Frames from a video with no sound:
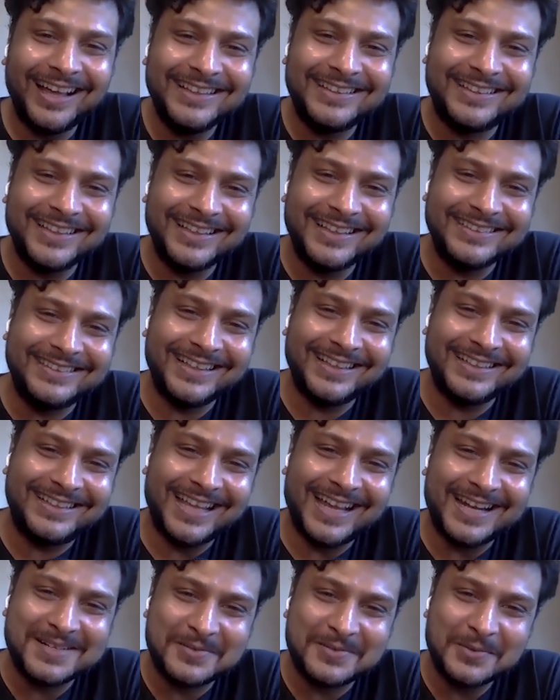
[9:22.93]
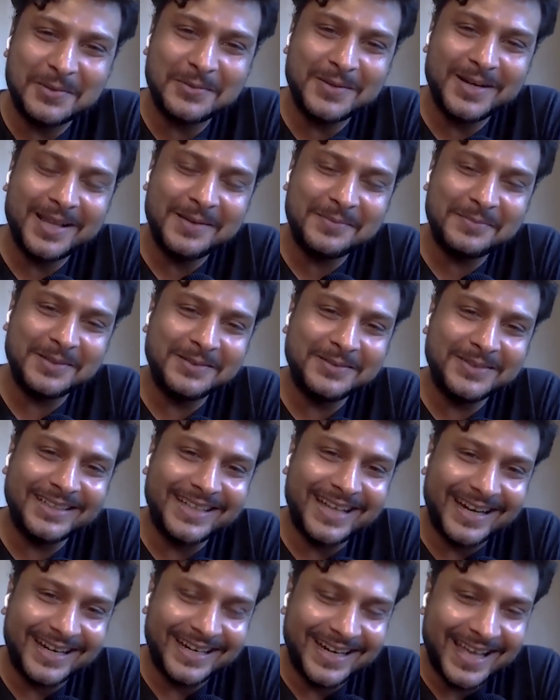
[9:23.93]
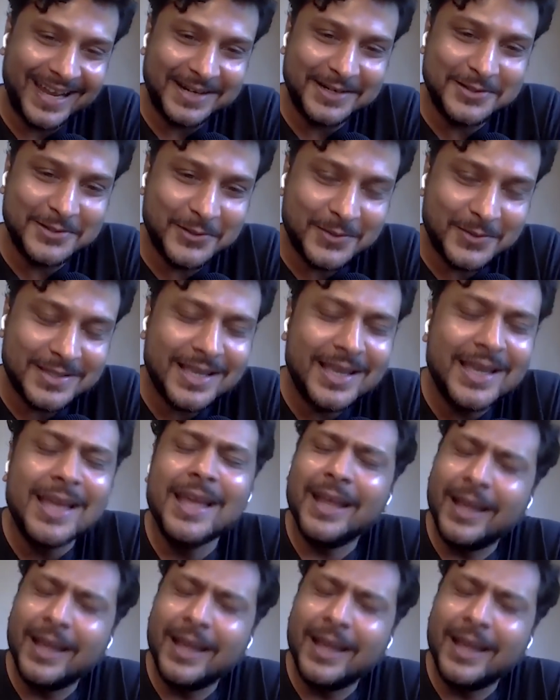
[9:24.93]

I think that that's what would happen with dead dad jokes.